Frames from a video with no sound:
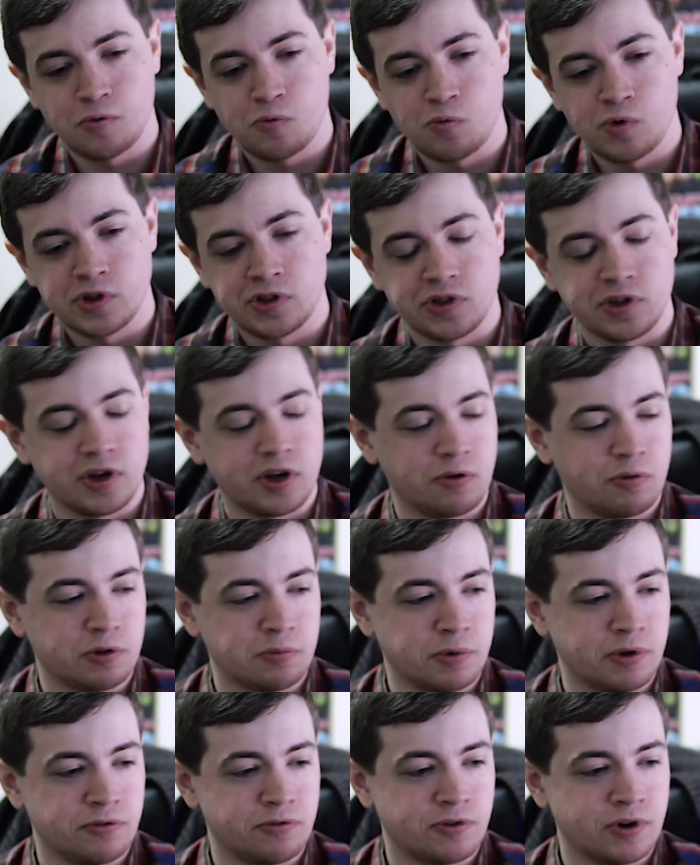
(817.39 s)
with uh,
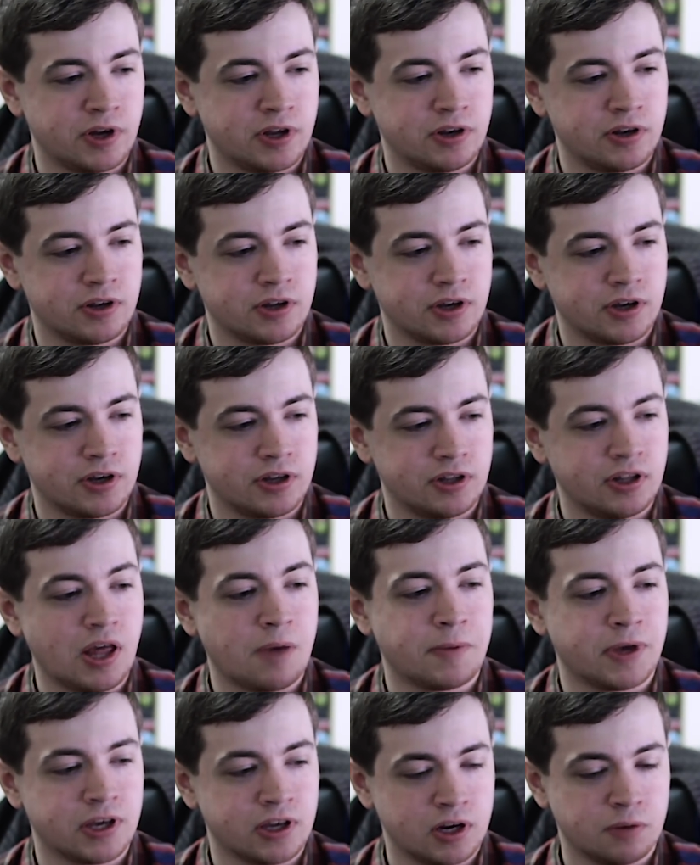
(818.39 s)
with my friend uh,
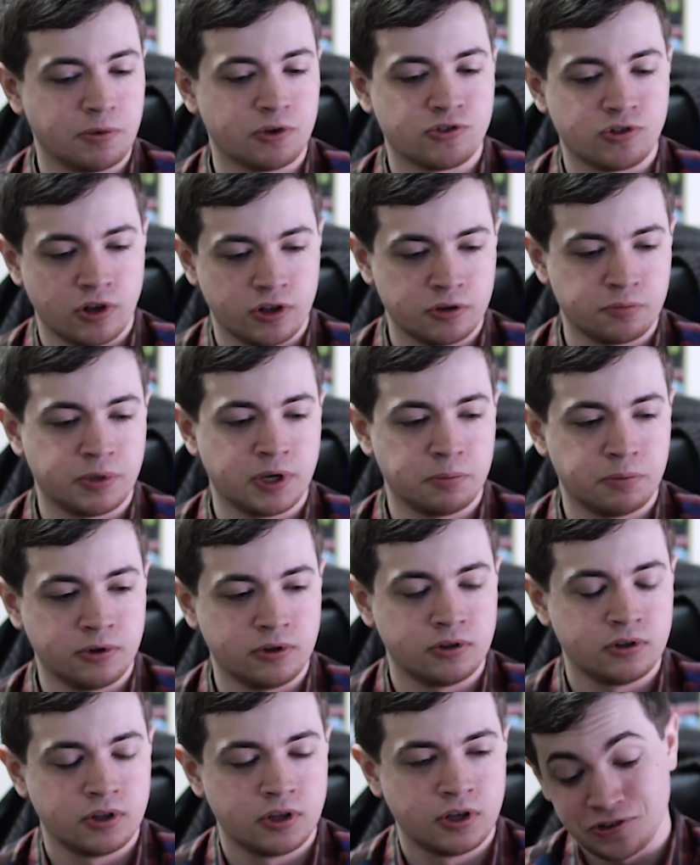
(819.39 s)
Lemming and a bunch of other people.